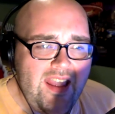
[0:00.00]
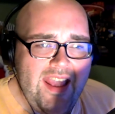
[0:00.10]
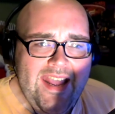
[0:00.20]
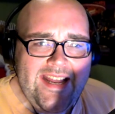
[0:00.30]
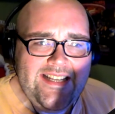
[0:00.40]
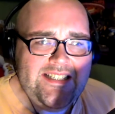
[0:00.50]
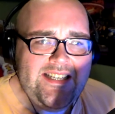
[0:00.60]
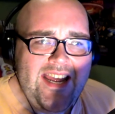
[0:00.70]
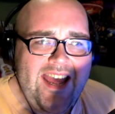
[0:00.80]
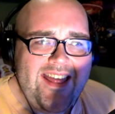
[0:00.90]
And
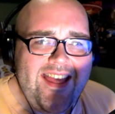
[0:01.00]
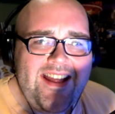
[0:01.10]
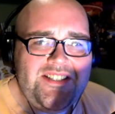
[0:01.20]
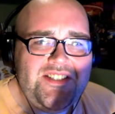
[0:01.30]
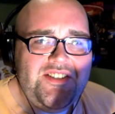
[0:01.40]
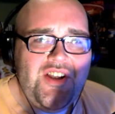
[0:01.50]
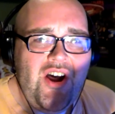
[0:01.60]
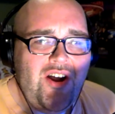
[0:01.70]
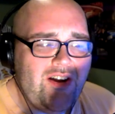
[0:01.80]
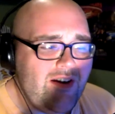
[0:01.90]
that
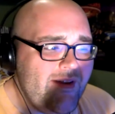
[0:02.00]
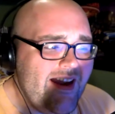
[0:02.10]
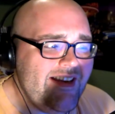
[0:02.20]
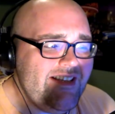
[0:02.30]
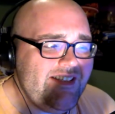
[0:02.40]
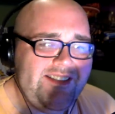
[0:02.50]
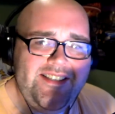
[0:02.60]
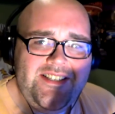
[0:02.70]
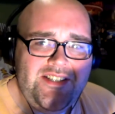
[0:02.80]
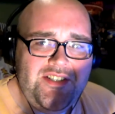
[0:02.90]
song, I mean, I just
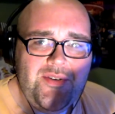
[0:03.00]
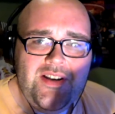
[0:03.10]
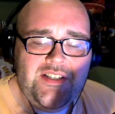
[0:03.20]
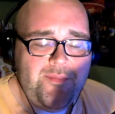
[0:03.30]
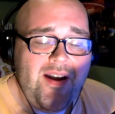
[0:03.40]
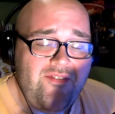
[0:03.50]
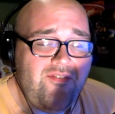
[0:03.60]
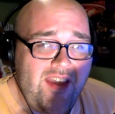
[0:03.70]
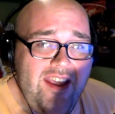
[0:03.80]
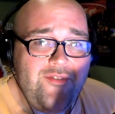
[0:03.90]
listened to it, and it's my
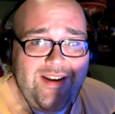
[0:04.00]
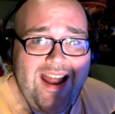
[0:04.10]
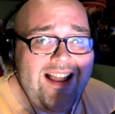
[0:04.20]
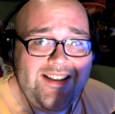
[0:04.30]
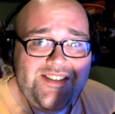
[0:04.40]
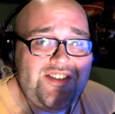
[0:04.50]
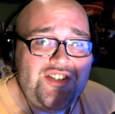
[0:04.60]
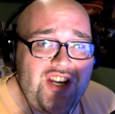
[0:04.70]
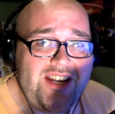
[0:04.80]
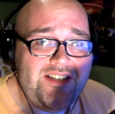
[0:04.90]
favorite Alice in
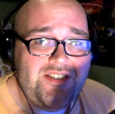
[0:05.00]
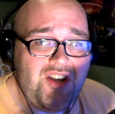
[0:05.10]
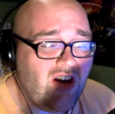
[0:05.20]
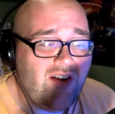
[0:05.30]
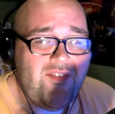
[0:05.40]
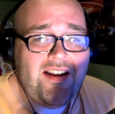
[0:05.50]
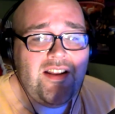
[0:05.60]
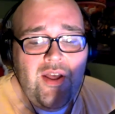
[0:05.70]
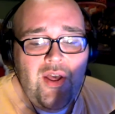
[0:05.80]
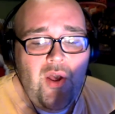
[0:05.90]
Chains song. In fact,
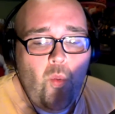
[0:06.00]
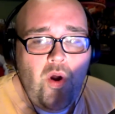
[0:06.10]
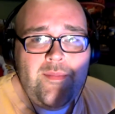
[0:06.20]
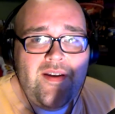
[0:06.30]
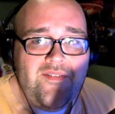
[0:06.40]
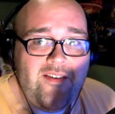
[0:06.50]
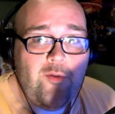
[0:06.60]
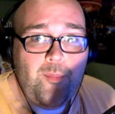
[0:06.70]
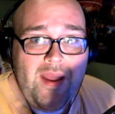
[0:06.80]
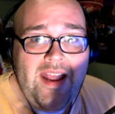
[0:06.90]
one of my
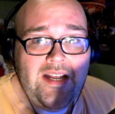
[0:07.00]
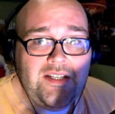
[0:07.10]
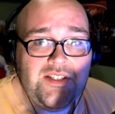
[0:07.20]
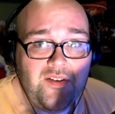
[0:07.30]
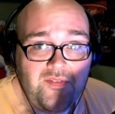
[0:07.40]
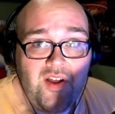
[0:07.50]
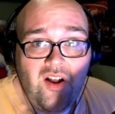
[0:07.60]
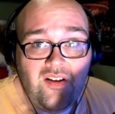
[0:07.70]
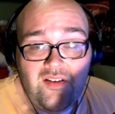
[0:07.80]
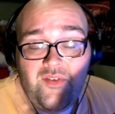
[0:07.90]
favorite bands of
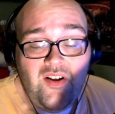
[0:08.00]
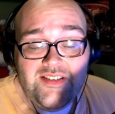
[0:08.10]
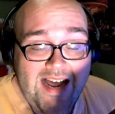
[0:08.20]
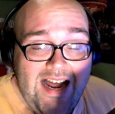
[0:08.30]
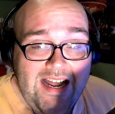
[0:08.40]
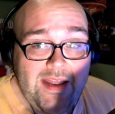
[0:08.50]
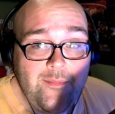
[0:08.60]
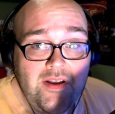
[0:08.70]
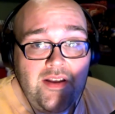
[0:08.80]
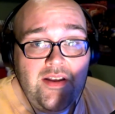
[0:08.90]
all
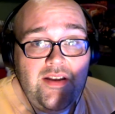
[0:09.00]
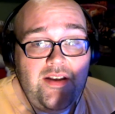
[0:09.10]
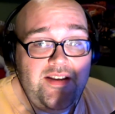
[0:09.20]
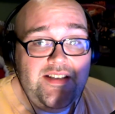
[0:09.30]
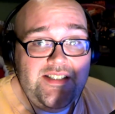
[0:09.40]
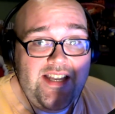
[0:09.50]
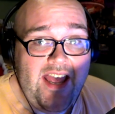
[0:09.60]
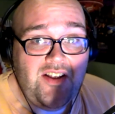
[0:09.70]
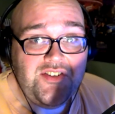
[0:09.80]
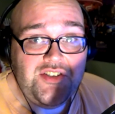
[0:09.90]
time is
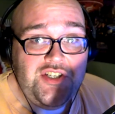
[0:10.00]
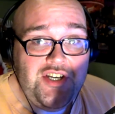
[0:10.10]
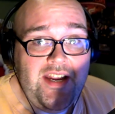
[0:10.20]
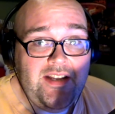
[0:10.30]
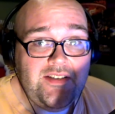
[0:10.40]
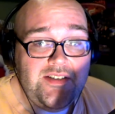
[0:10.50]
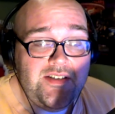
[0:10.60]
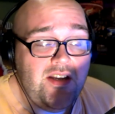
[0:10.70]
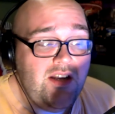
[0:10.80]
Alice in Chains.